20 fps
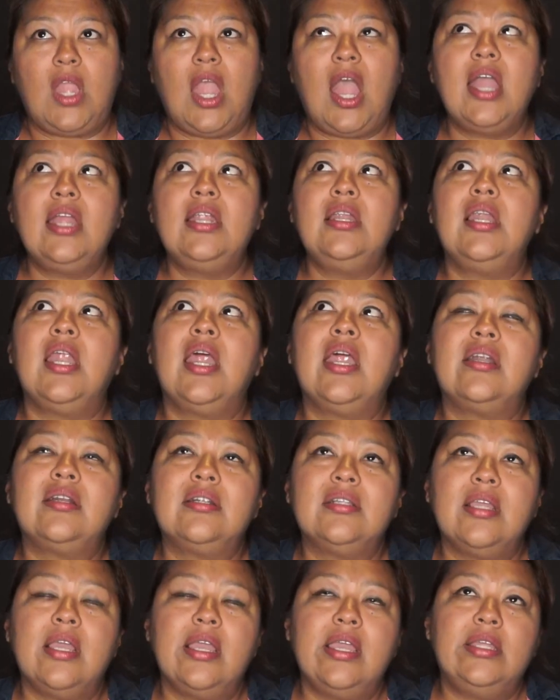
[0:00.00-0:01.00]
I
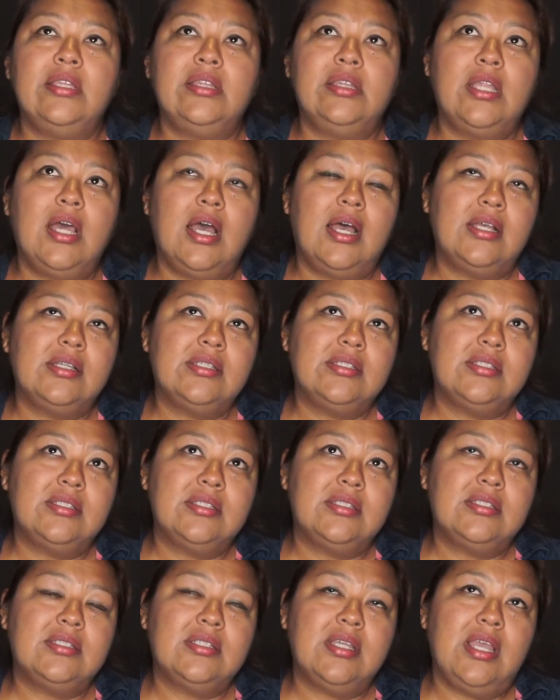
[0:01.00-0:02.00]
learned in
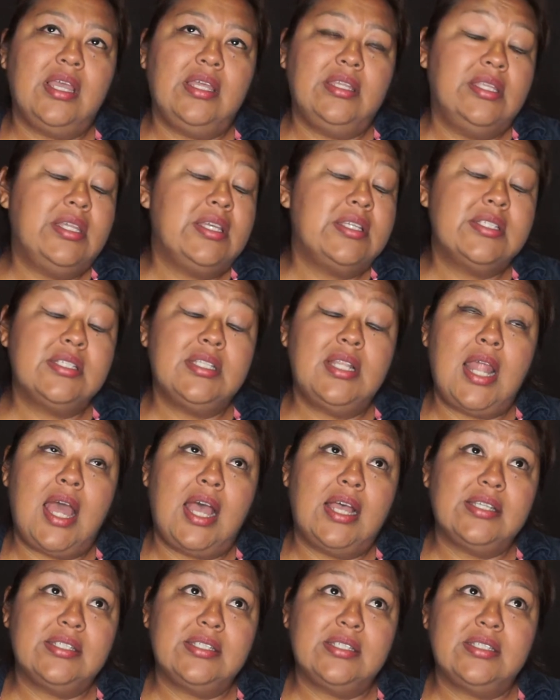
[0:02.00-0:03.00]
this
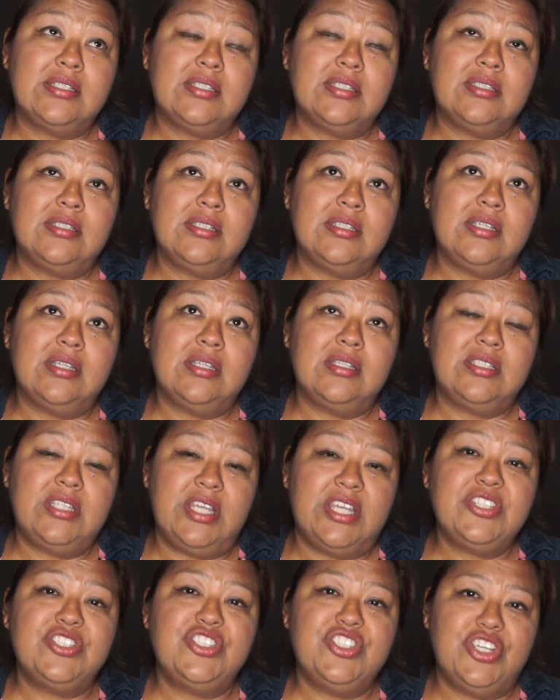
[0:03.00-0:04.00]
last
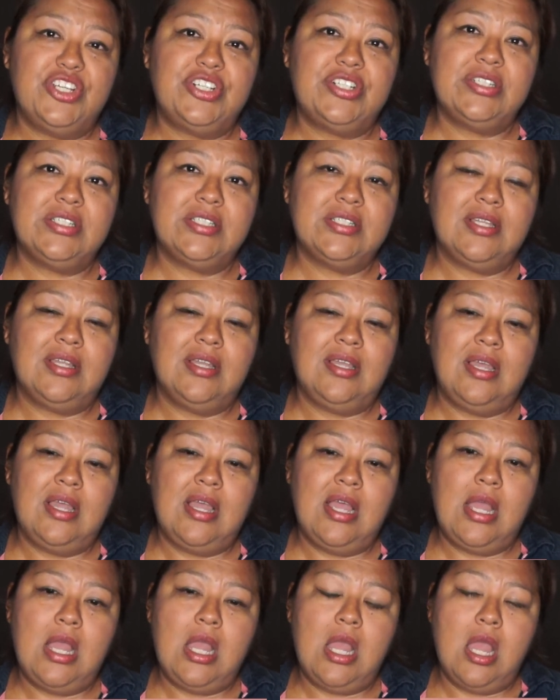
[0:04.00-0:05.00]
6 years,
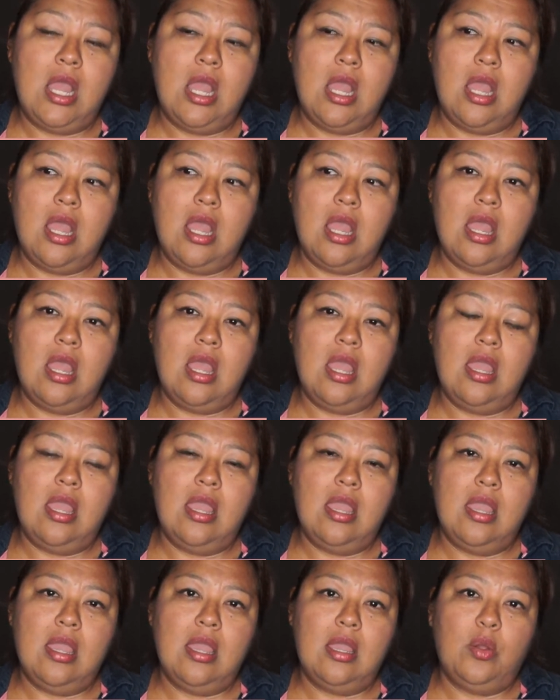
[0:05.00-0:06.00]

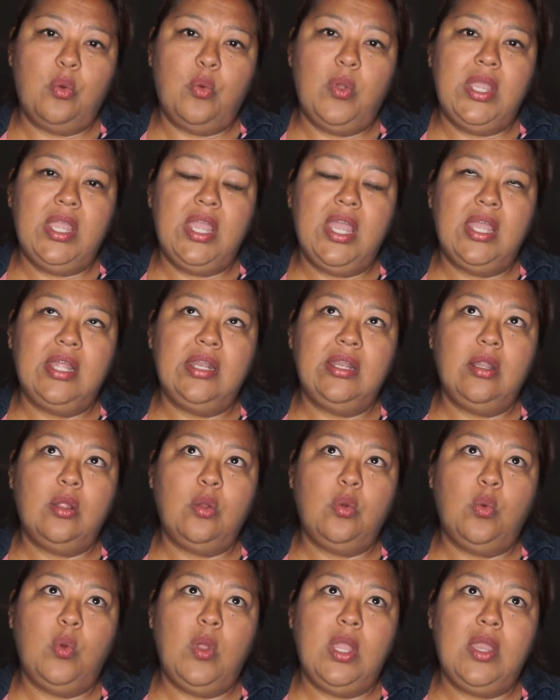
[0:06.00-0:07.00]
we can
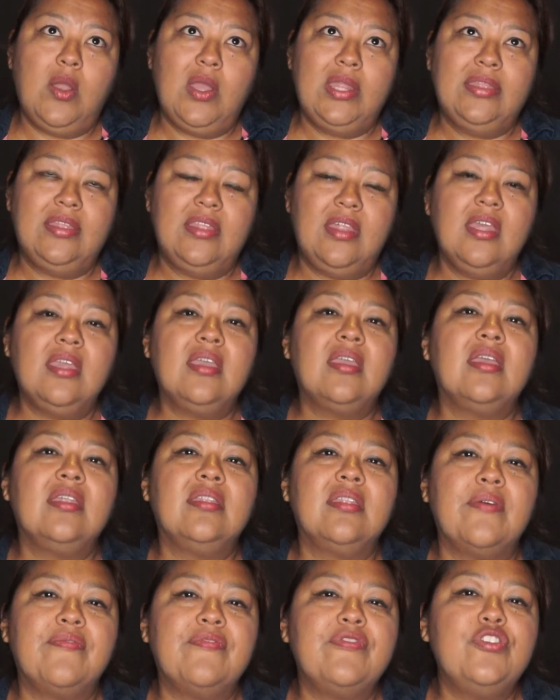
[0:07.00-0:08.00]
think
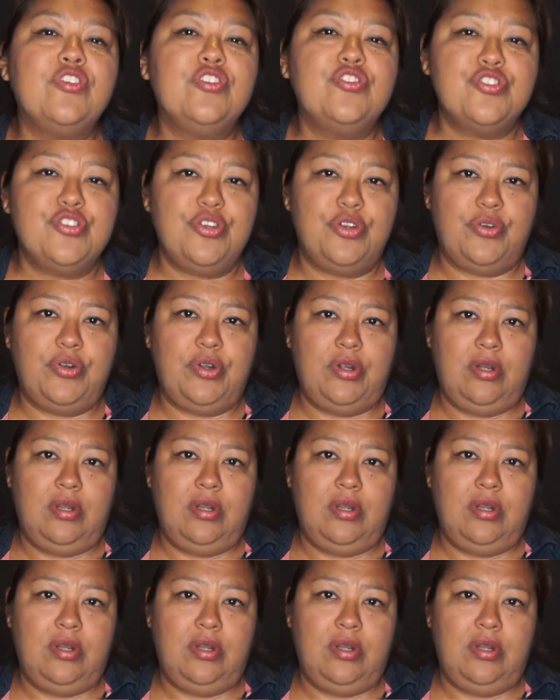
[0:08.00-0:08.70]
in the future.